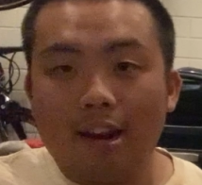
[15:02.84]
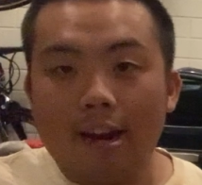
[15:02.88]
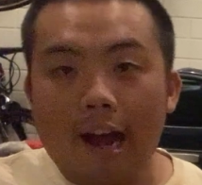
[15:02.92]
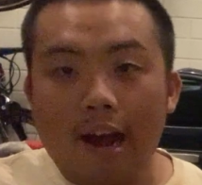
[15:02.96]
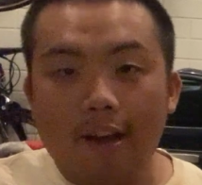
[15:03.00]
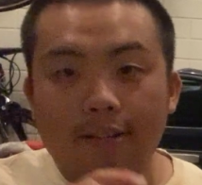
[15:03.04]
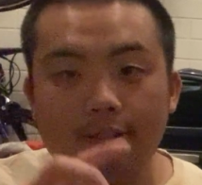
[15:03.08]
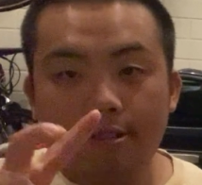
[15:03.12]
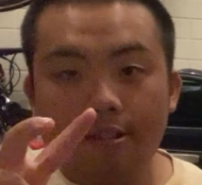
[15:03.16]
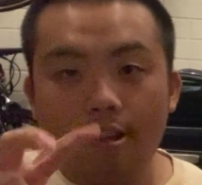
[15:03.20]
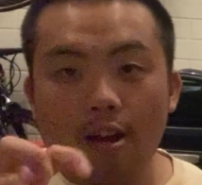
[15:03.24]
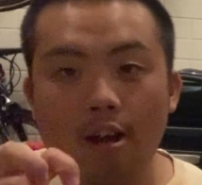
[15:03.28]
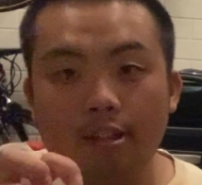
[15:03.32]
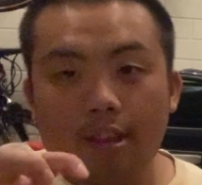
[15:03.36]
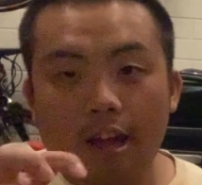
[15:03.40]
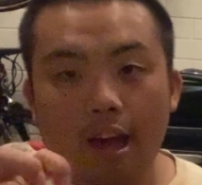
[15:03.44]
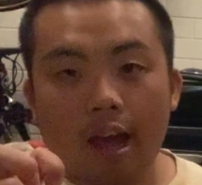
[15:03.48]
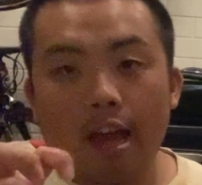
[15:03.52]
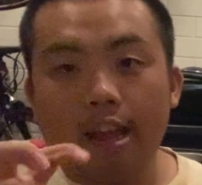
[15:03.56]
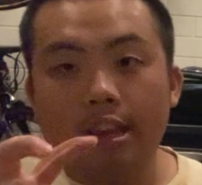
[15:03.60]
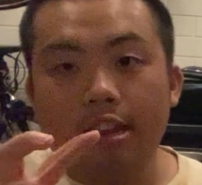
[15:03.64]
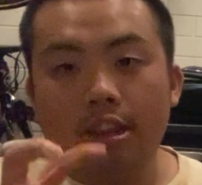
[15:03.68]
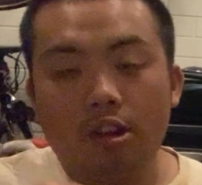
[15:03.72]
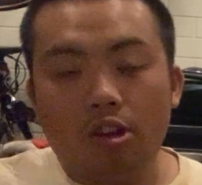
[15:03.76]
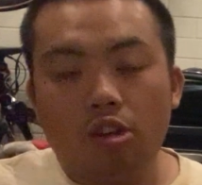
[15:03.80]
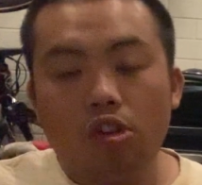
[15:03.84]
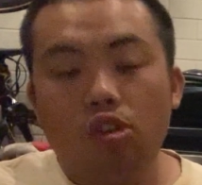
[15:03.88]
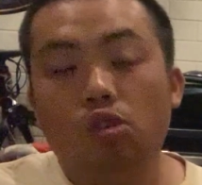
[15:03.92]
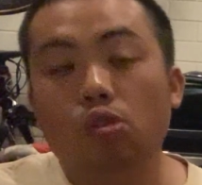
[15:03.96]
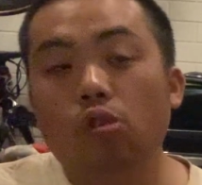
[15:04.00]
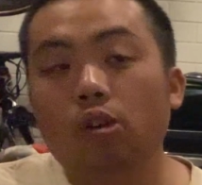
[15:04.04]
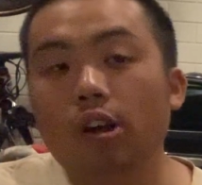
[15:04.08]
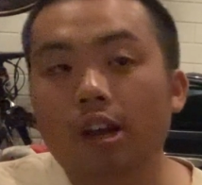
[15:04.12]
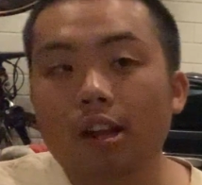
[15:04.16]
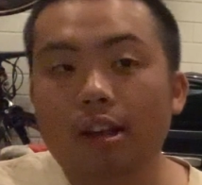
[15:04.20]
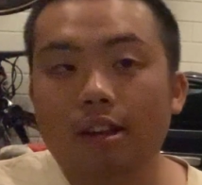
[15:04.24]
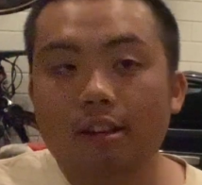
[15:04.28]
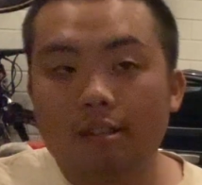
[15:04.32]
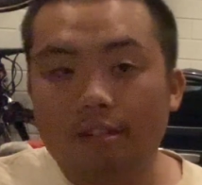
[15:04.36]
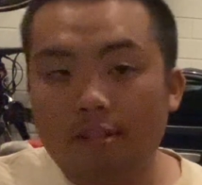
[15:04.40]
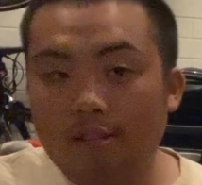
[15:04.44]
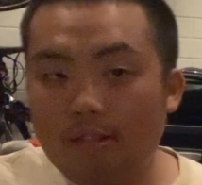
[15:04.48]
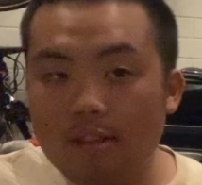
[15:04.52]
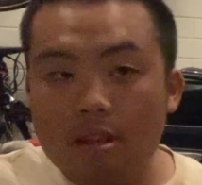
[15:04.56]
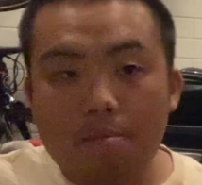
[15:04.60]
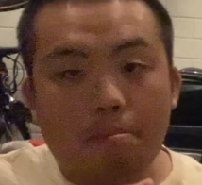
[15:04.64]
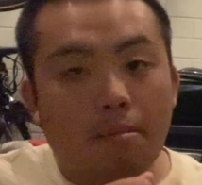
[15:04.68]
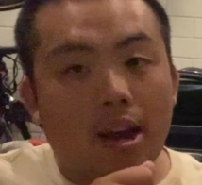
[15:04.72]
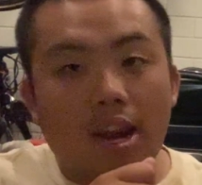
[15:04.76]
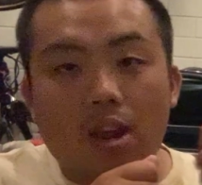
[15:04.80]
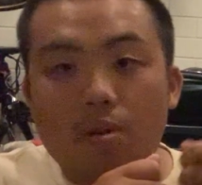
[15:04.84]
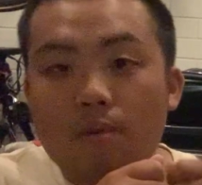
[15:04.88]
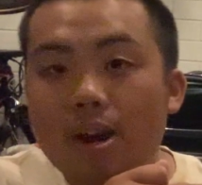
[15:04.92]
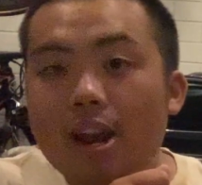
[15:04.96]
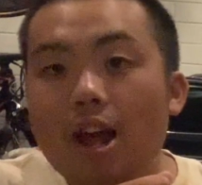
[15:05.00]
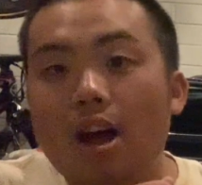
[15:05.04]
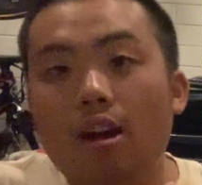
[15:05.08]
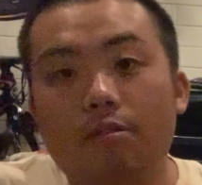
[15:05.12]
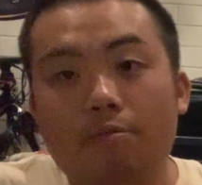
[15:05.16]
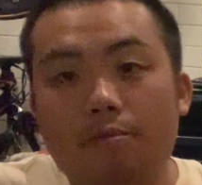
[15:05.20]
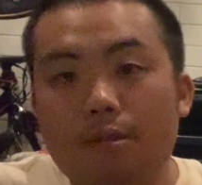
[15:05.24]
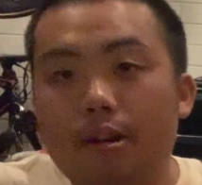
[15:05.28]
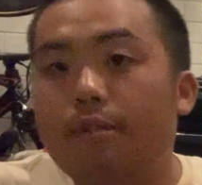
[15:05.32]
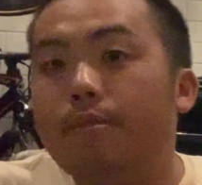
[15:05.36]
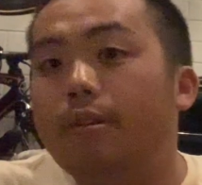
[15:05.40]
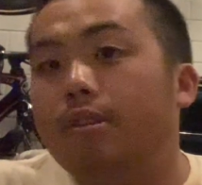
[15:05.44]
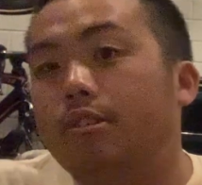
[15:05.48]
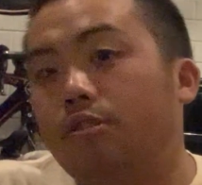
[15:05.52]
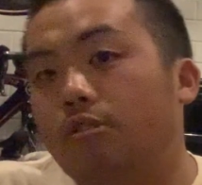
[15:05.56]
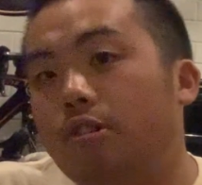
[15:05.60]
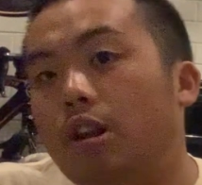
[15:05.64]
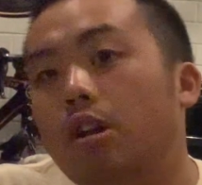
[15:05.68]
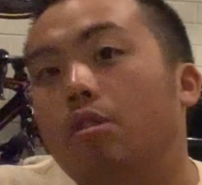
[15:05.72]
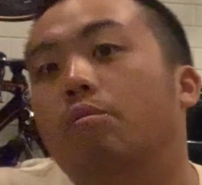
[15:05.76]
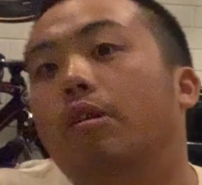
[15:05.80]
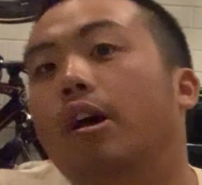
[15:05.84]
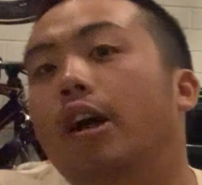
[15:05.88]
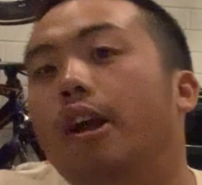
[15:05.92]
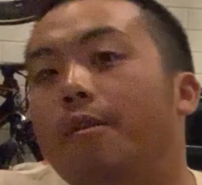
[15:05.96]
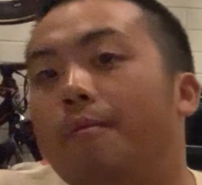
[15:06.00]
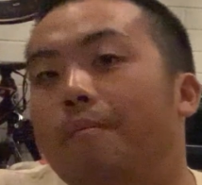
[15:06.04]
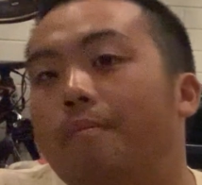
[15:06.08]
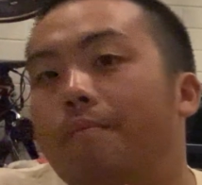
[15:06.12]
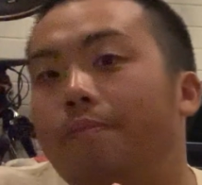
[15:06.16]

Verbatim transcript: lifestyle that I enjoy, the money went out pretty much straight away.